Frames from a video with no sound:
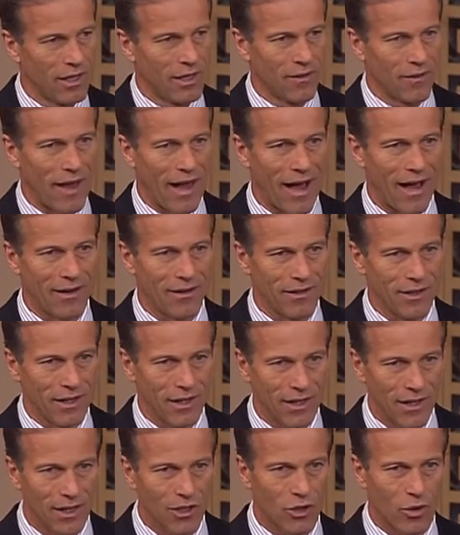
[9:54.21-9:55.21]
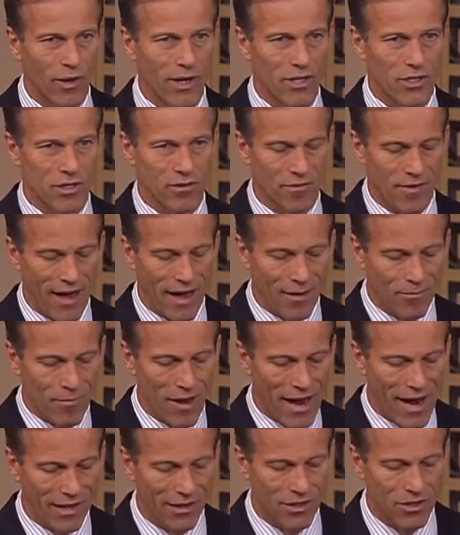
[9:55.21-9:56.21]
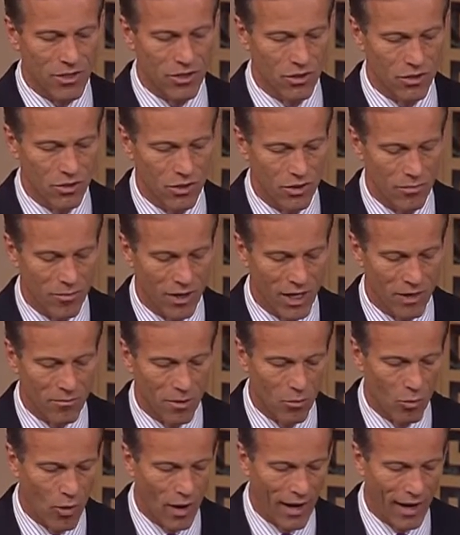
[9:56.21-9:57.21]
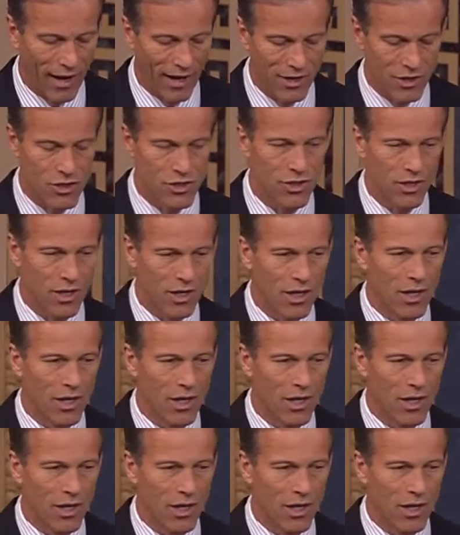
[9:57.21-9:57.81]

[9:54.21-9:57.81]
that an increase of that magnitude, the minimum wage,